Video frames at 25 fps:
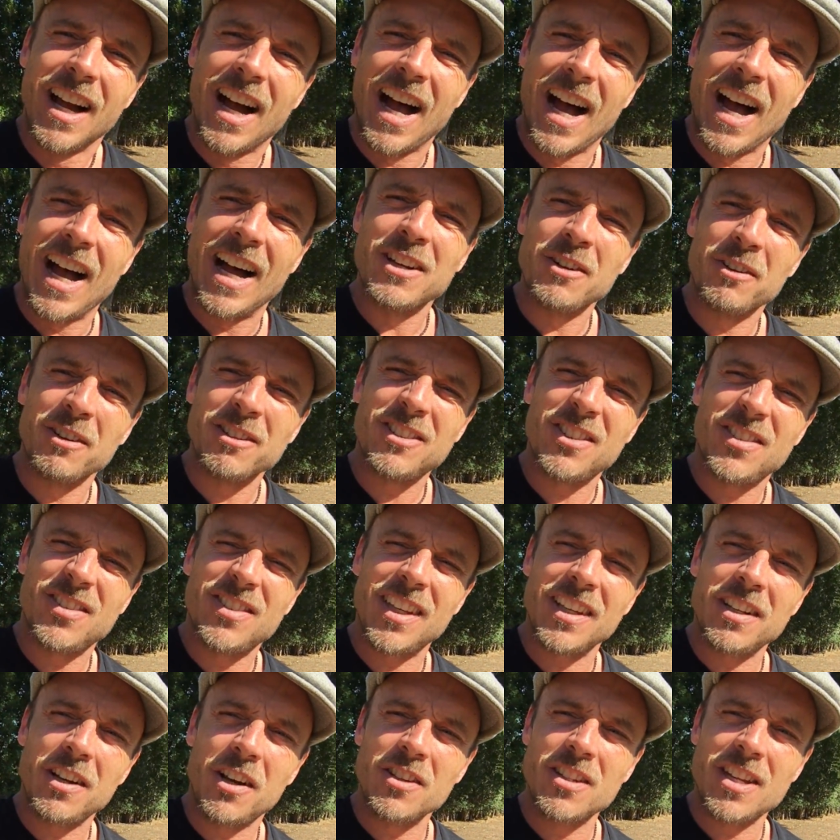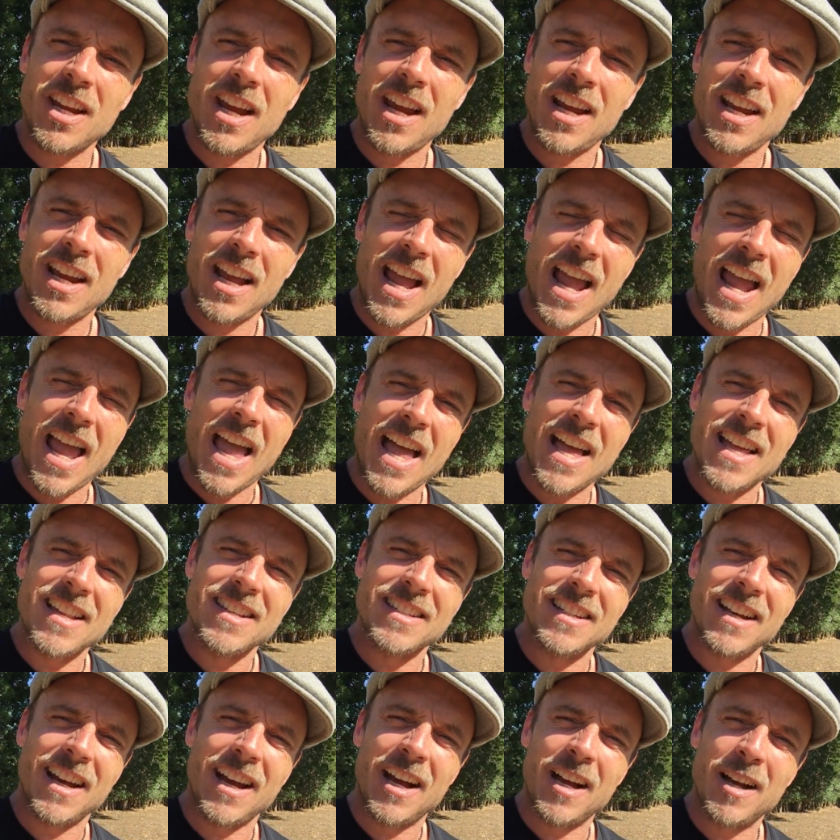Don't want you to stick all day.
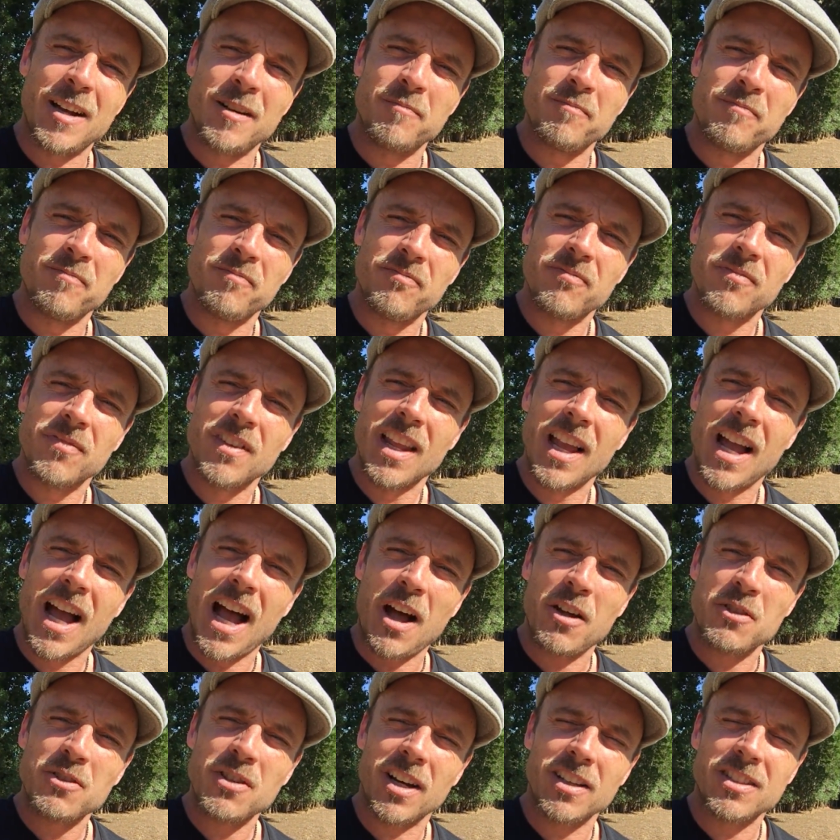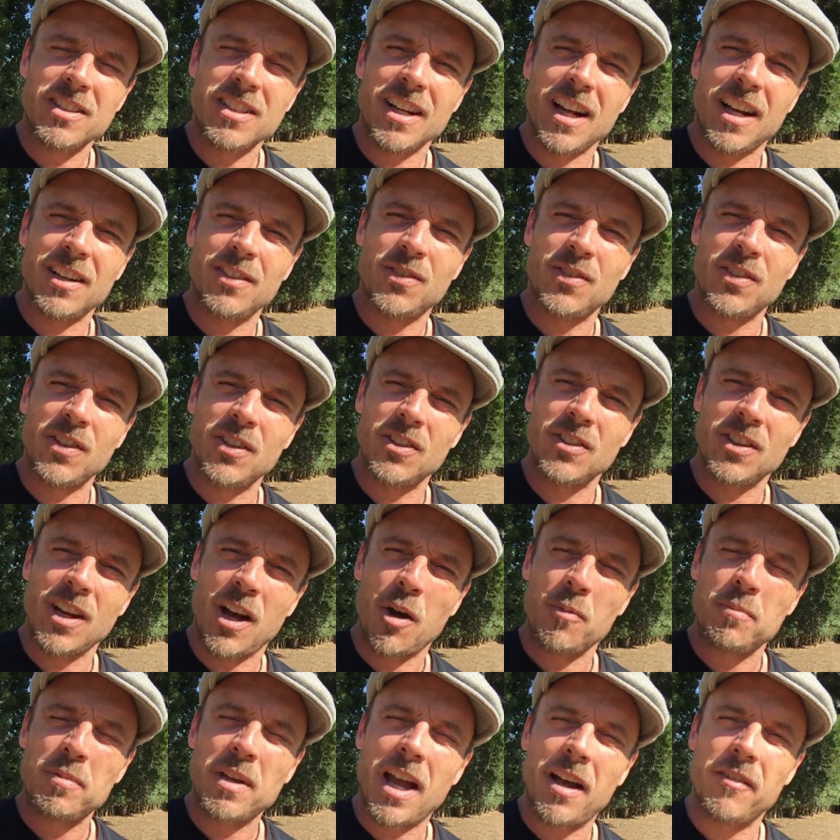And I'll talk to you guys soon. I
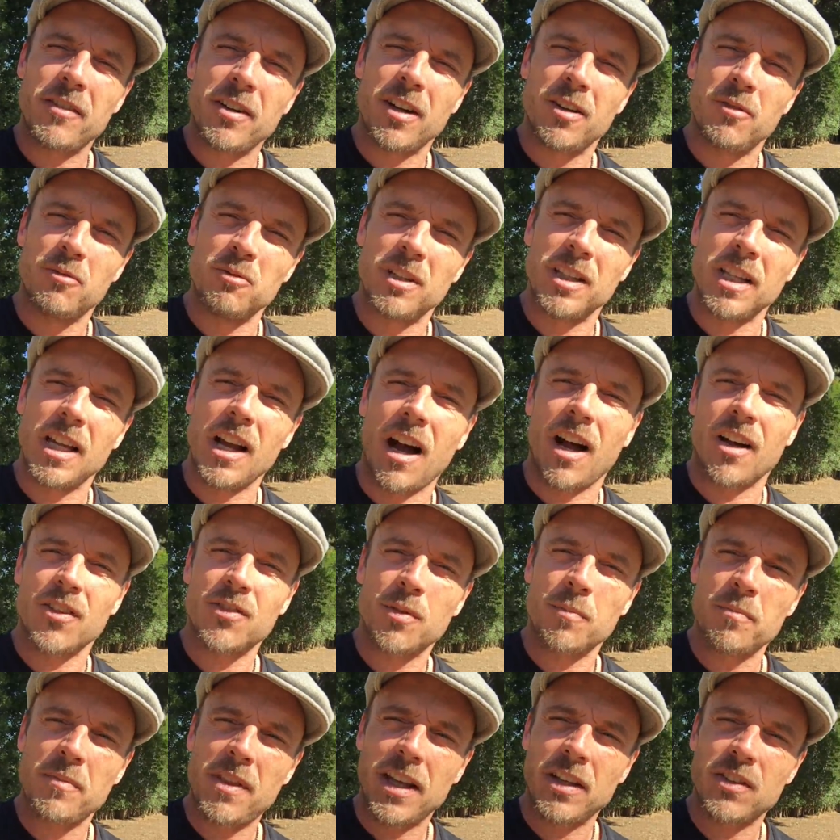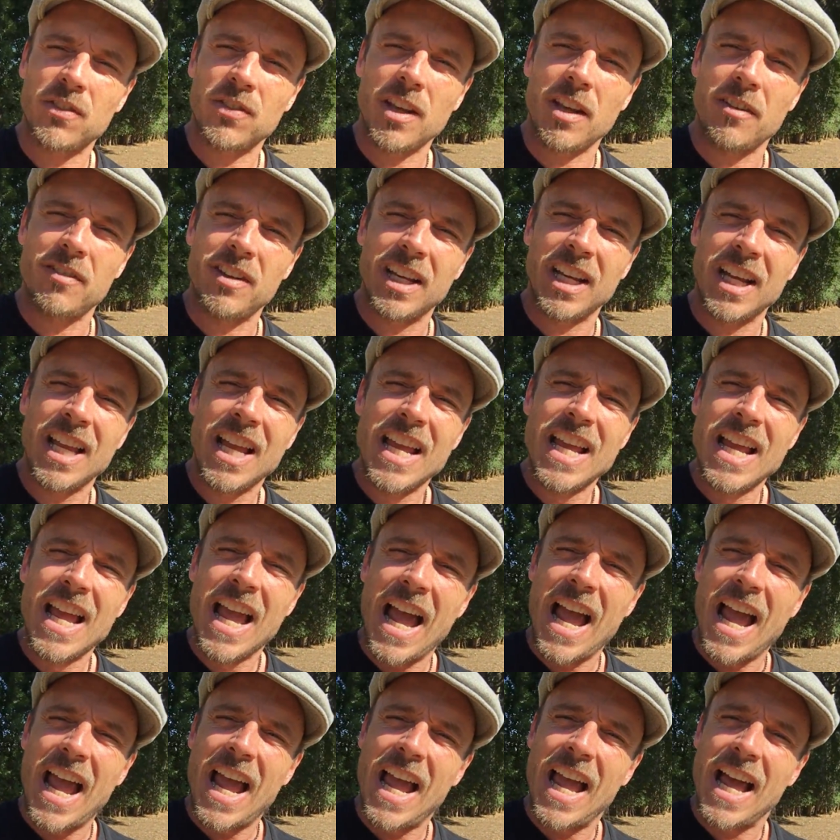hope you have a really awesome Thanksgiving,
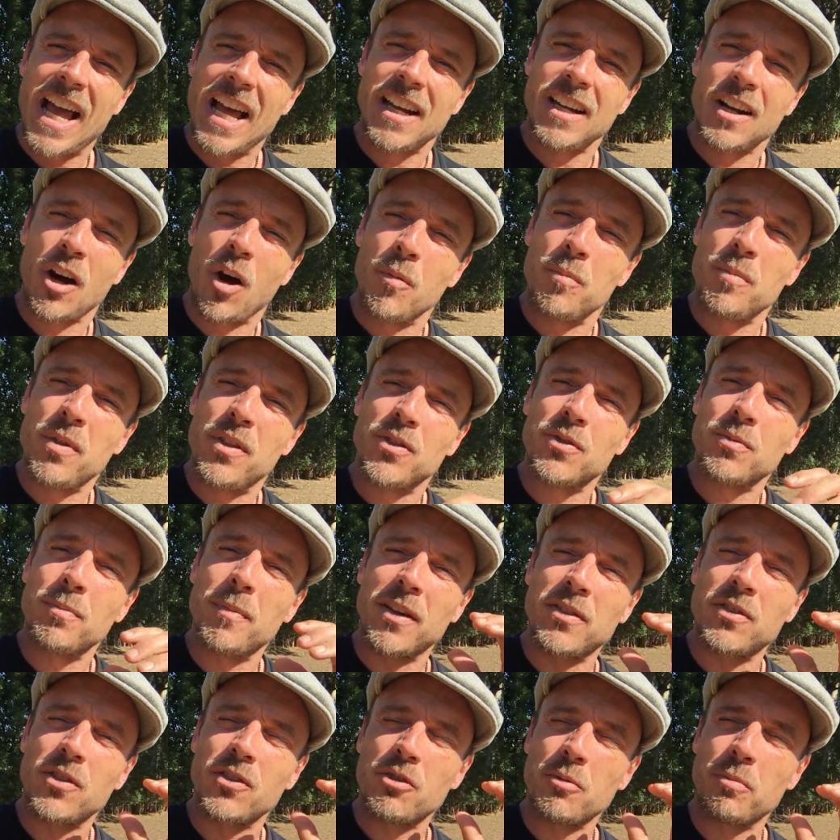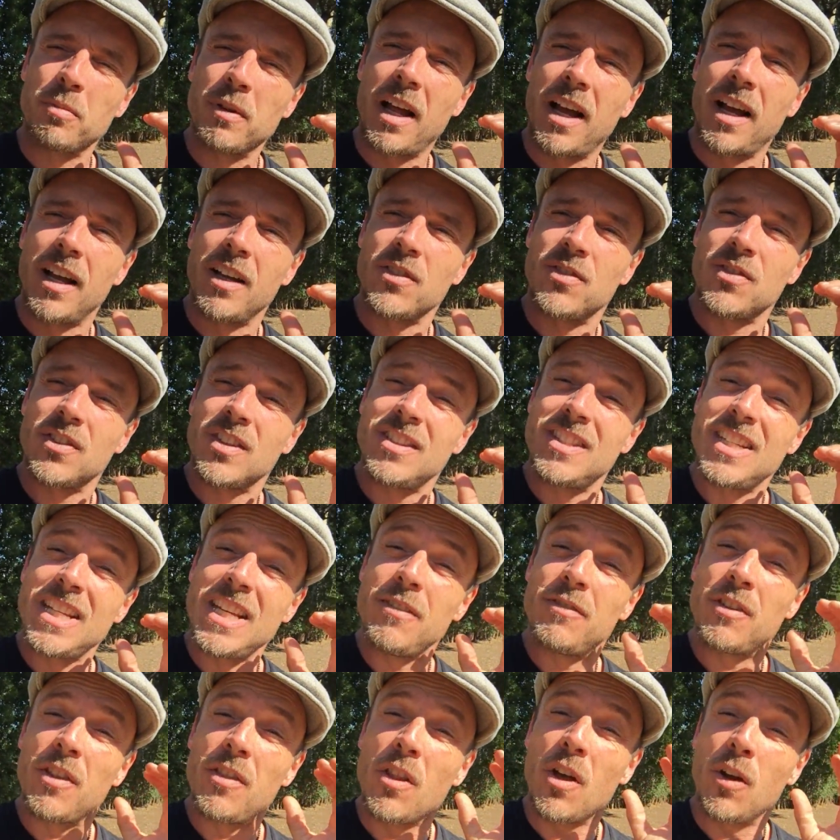and hope this message applies to
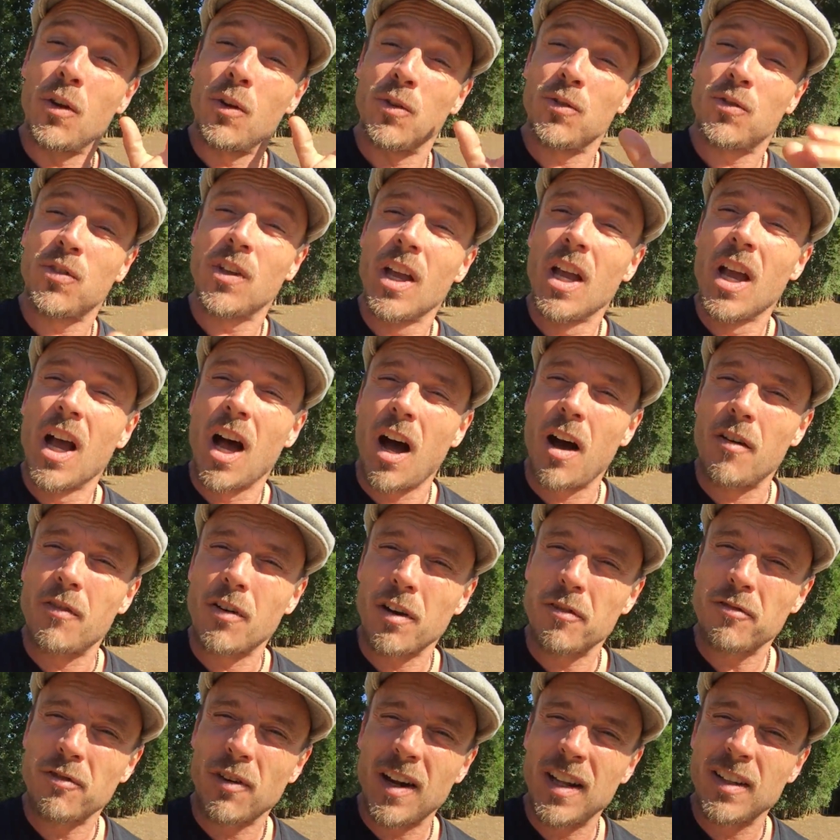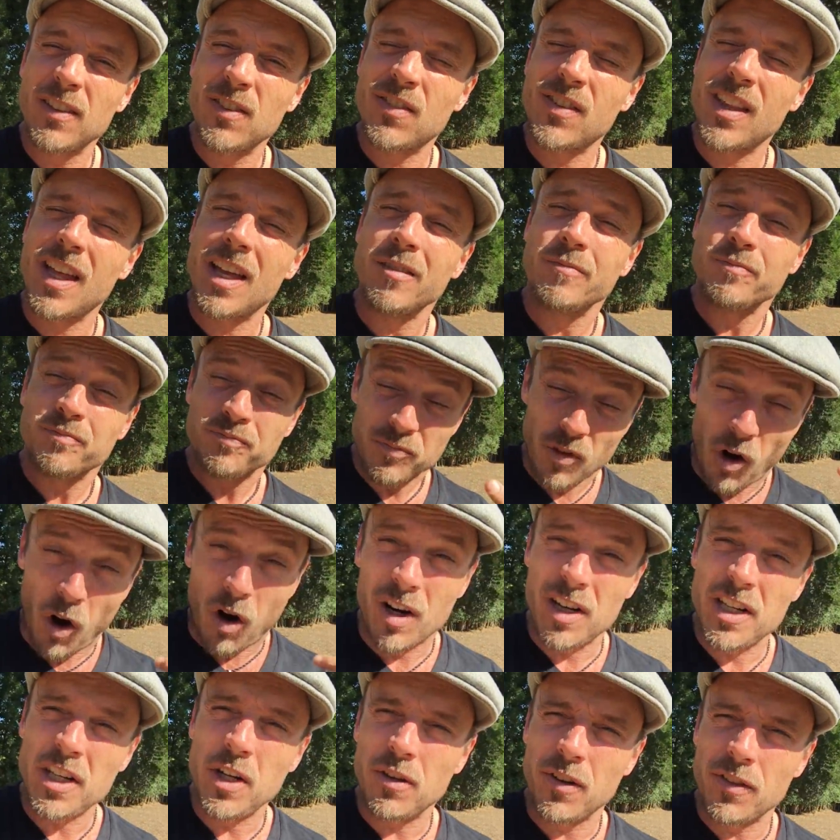even those of our friends that
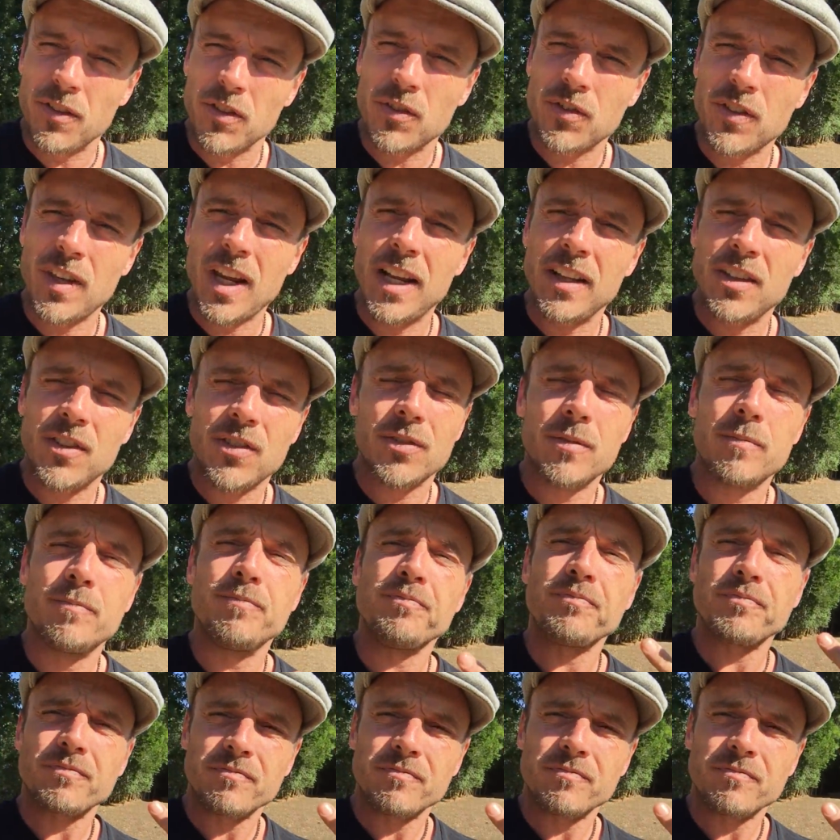aren't here in the States,